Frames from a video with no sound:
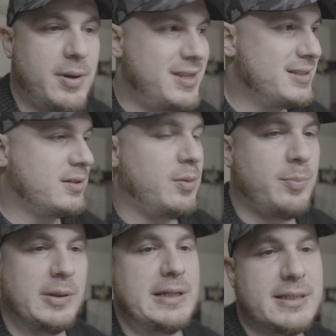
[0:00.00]
But this
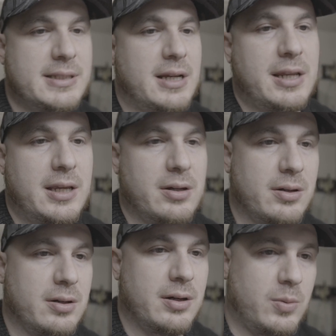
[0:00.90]
complete set
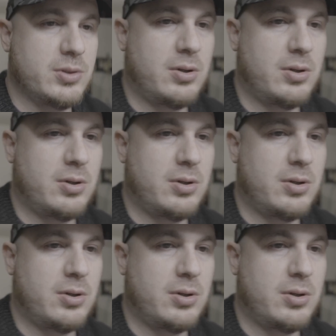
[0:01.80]
here, we're